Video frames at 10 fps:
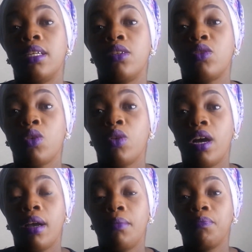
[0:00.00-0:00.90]
So
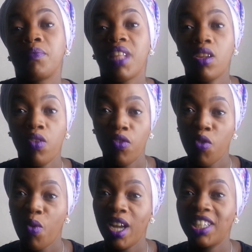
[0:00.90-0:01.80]
thank you
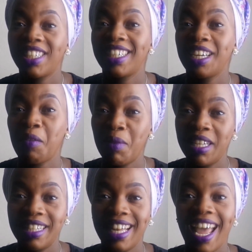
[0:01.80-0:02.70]
for watching.
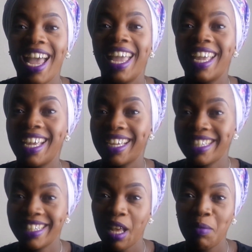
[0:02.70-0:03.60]
Please like,
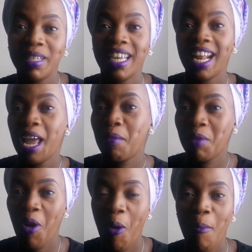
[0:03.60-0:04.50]

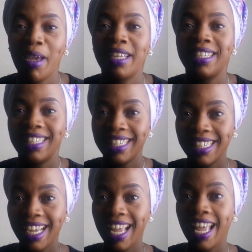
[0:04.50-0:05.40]
subscribe, comment,
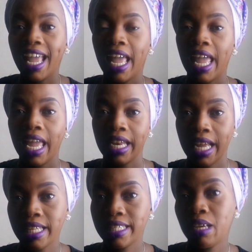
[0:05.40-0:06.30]
and
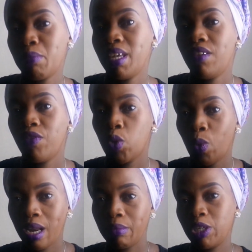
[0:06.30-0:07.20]
answer me if you
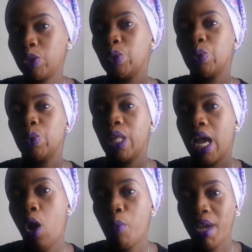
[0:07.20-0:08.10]
want me to do the
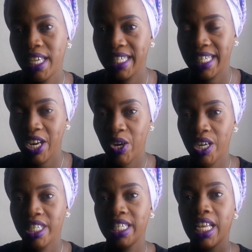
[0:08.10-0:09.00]
au pair
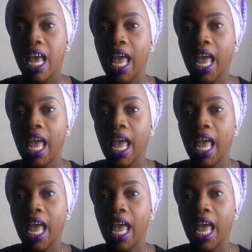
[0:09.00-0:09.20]
series.